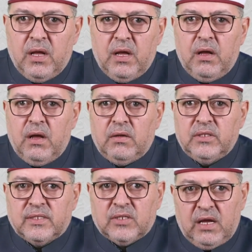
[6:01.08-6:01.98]

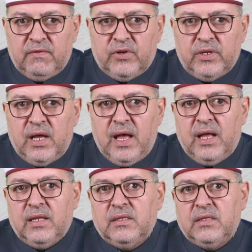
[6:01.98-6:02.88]
discovery
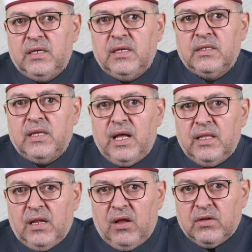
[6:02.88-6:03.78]
and
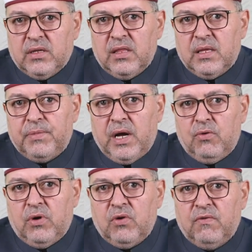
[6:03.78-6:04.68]
unlock the
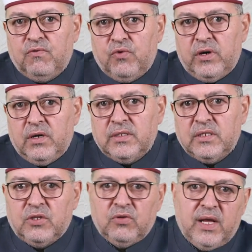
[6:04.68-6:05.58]
power of
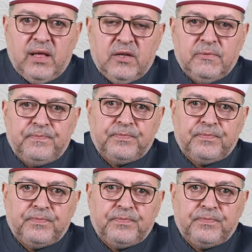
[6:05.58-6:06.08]
words together.